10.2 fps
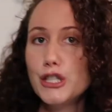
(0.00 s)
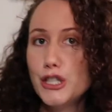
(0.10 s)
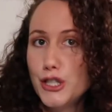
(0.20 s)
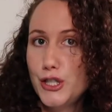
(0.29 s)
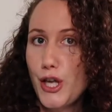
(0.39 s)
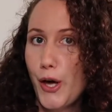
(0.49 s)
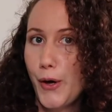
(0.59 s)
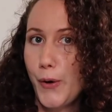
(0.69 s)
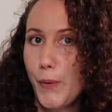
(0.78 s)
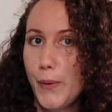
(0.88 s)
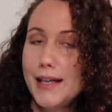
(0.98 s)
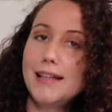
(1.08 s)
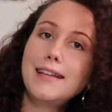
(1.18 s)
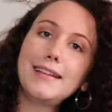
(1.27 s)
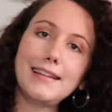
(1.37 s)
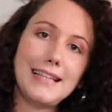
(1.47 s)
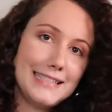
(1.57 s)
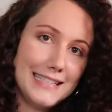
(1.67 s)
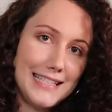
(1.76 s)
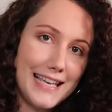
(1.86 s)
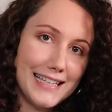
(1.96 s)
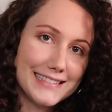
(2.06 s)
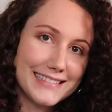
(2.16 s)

so let's see.